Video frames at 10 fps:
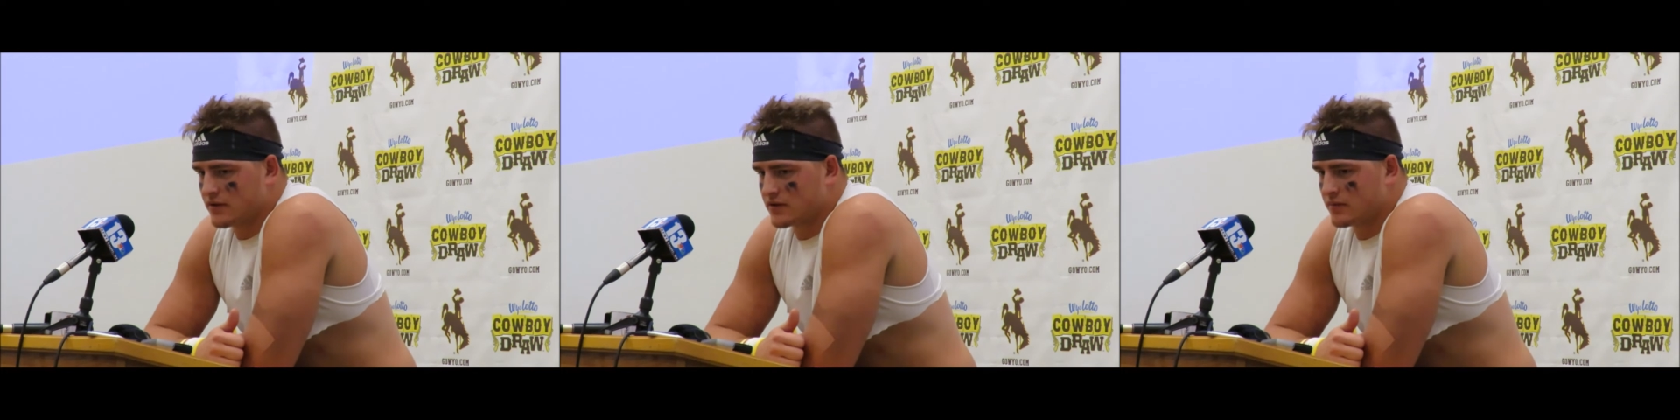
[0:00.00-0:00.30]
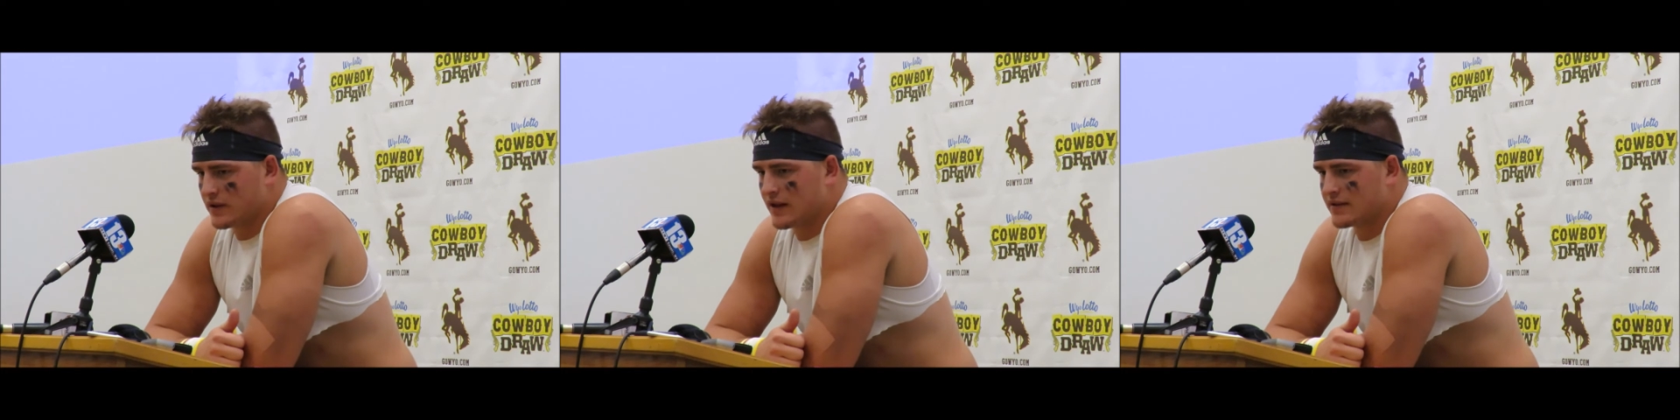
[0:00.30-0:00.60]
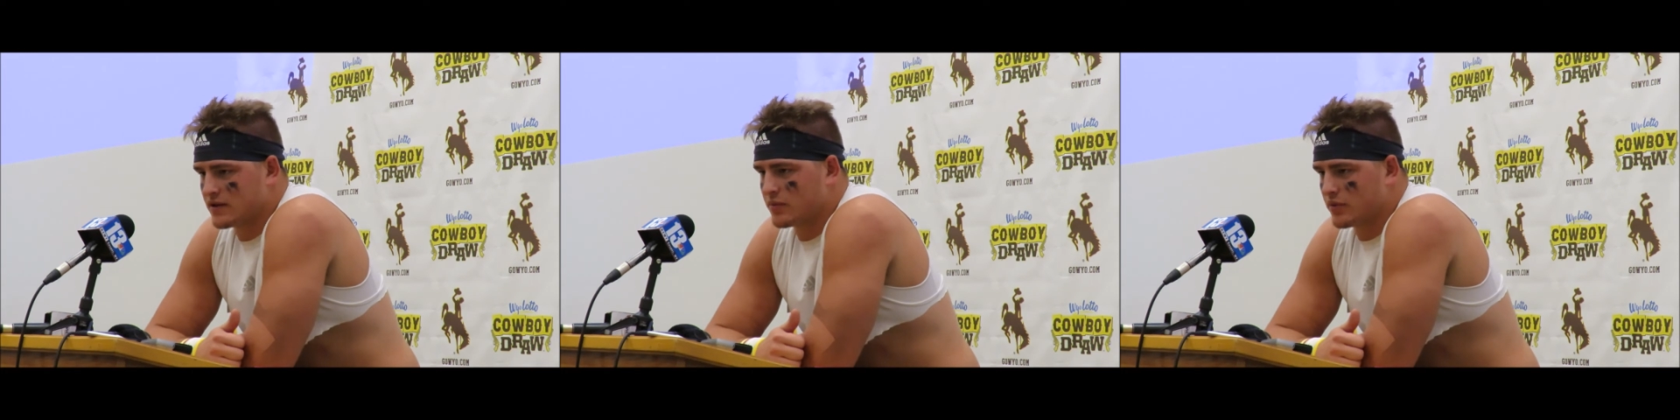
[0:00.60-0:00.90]
and There's gonna be
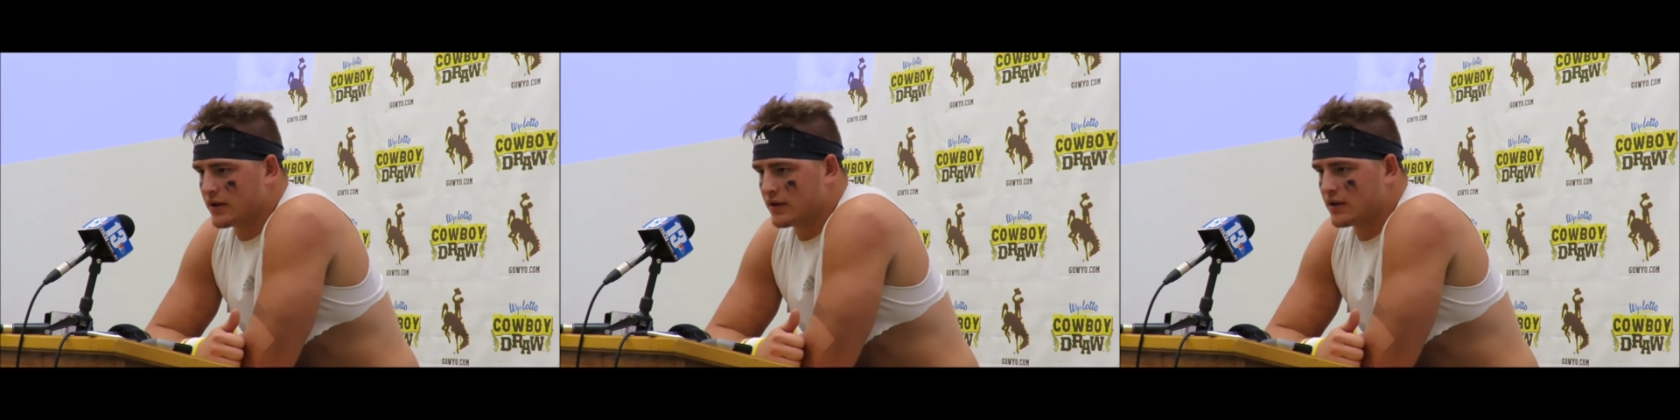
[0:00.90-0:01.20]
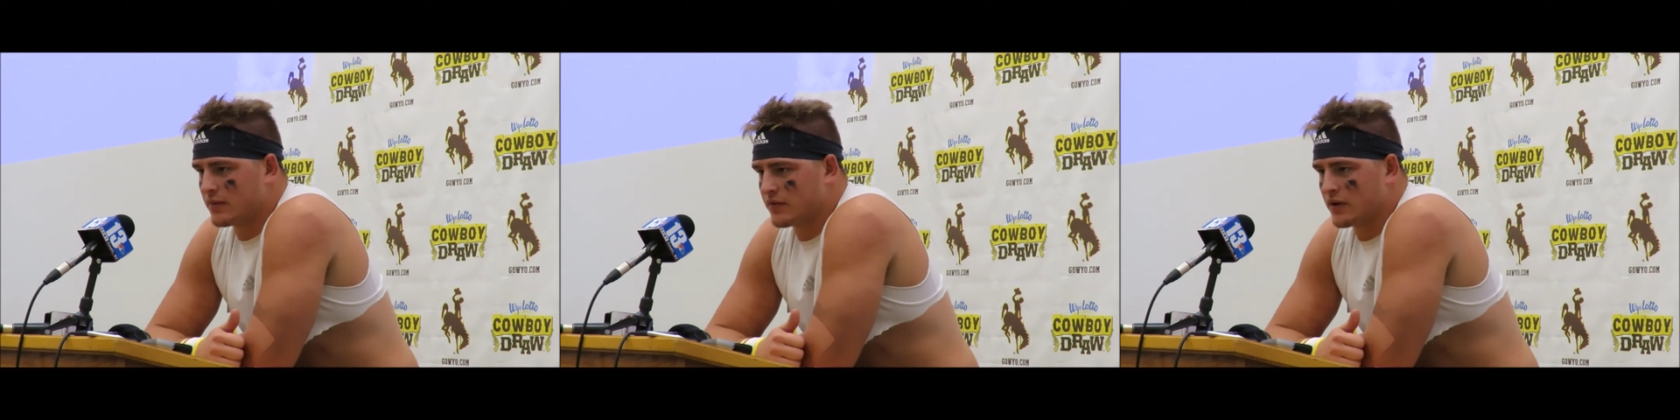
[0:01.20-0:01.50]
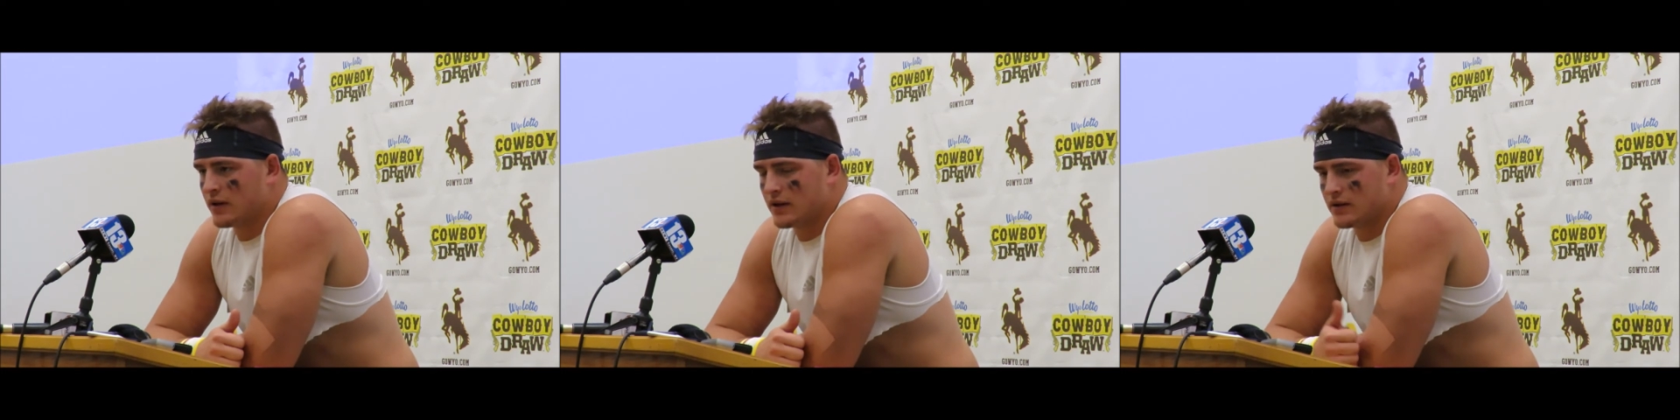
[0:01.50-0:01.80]
guys that are pretty good up
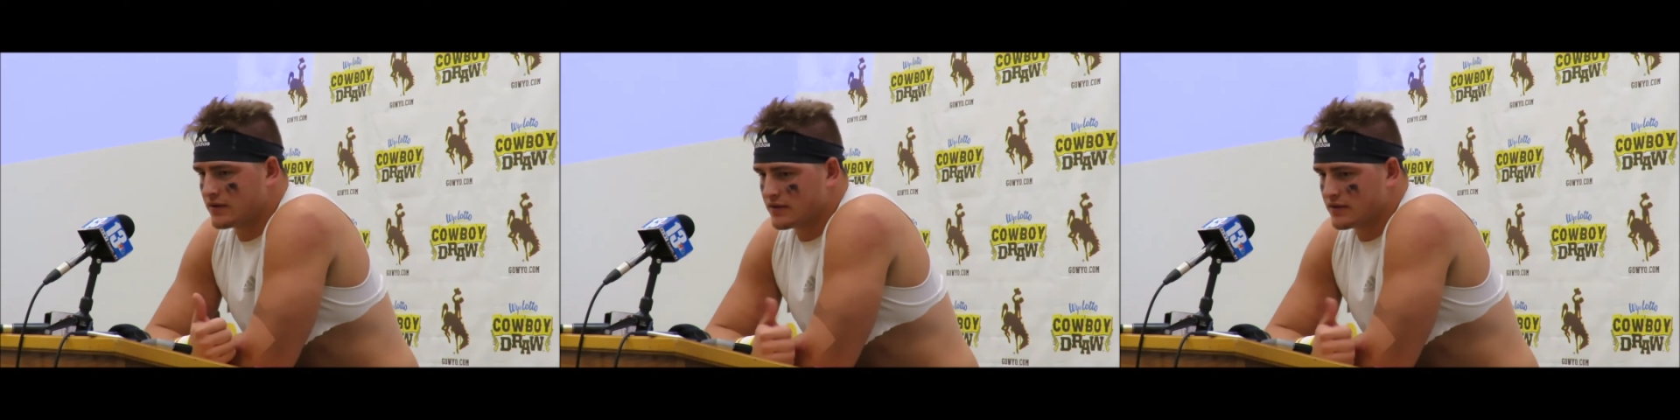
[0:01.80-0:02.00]
front, and